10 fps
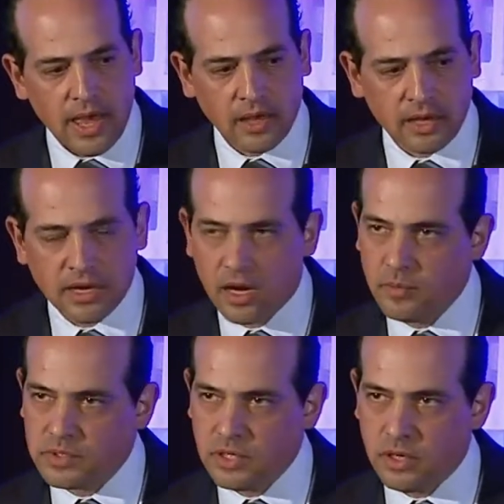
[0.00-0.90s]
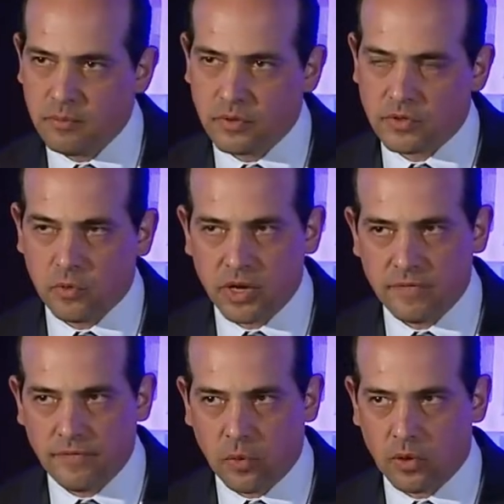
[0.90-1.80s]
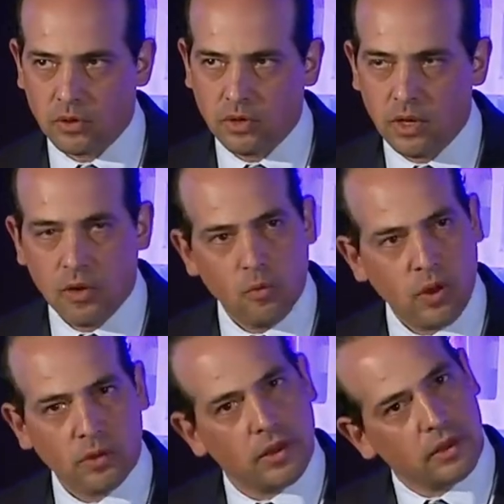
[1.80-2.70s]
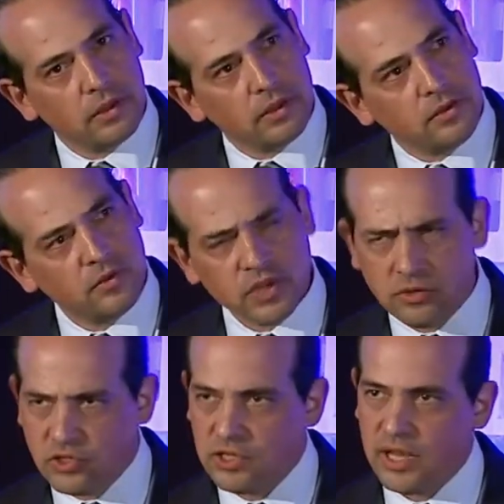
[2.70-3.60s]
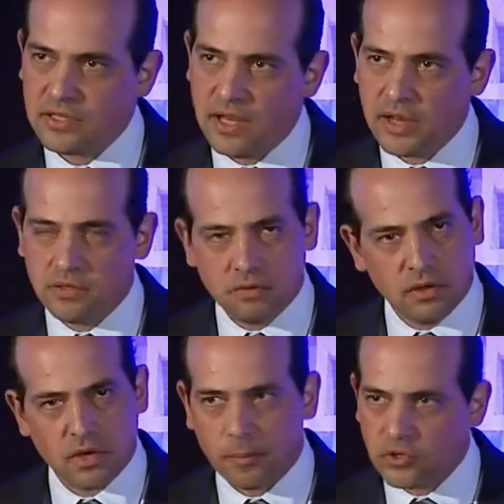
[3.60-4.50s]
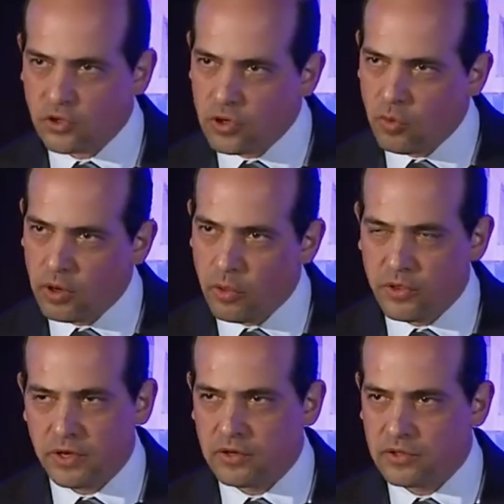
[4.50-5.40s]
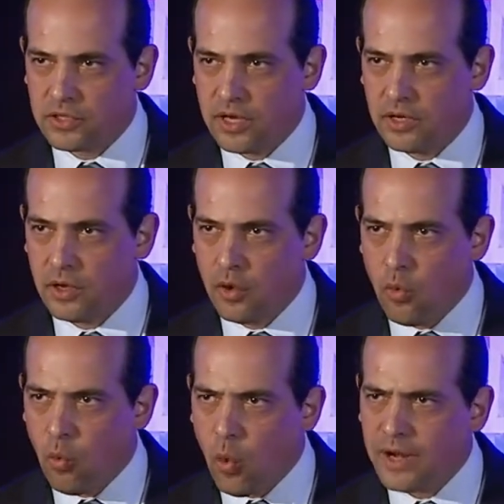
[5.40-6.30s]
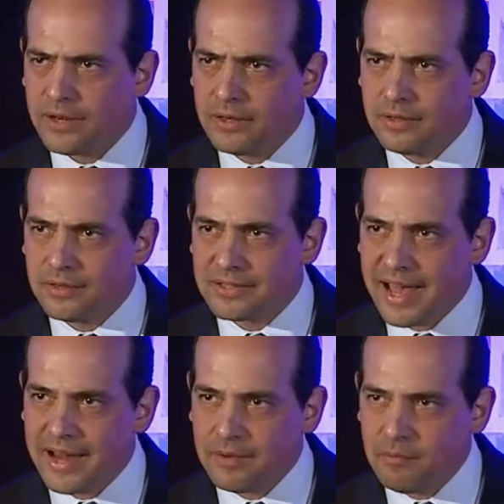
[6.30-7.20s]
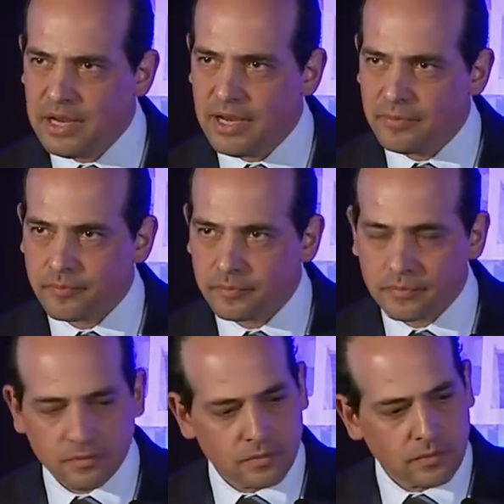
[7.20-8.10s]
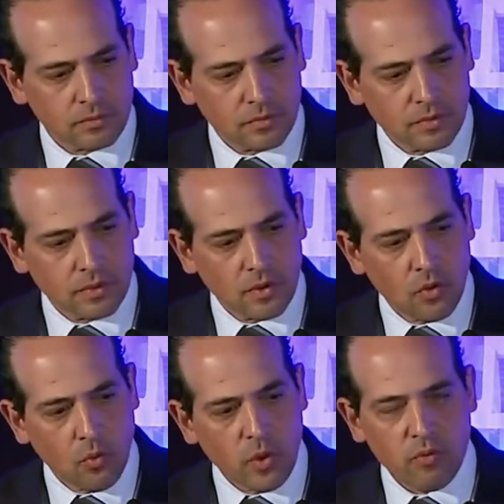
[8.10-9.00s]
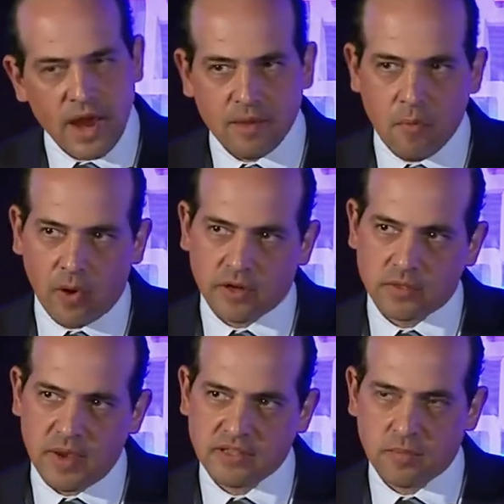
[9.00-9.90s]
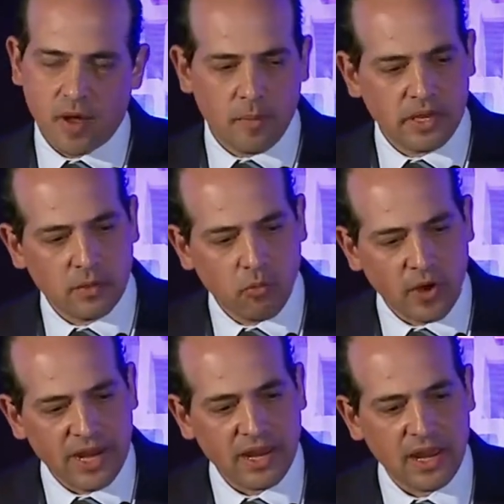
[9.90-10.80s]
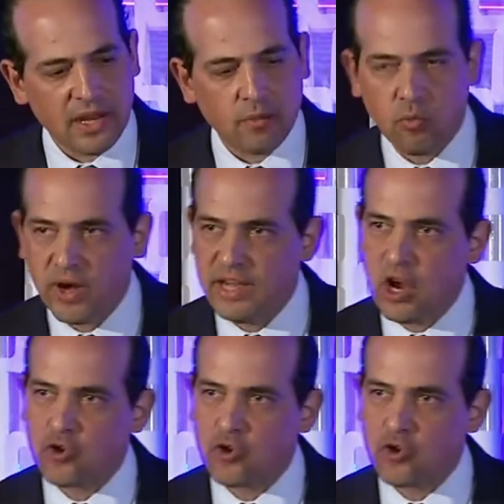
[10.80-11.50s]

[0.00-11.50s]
LA comes in number 24. Well, you say, gee, that's not too good. I'm going to show you one other thing, and you say, what does that mean? We rank markets based upon being brain gain and brain